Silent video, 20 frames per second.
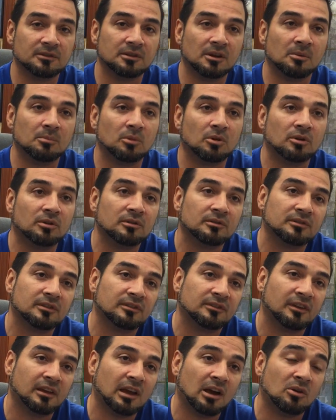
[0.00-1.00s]
number
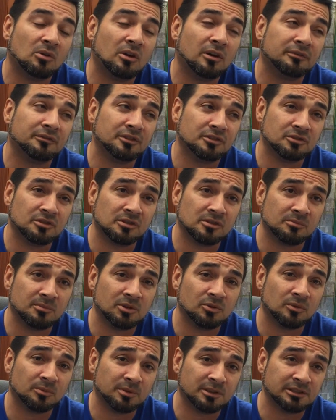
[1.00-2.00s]
to say how often you're going to
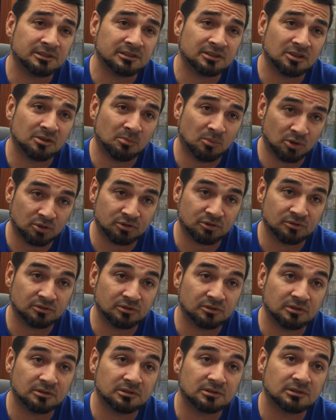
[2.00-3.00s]
be replacing
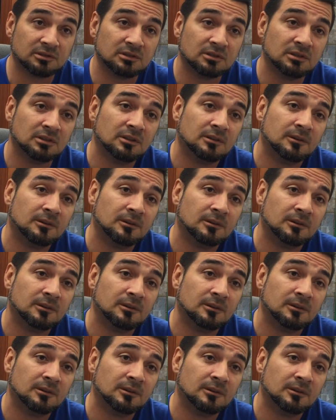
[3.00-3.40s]
commercial units.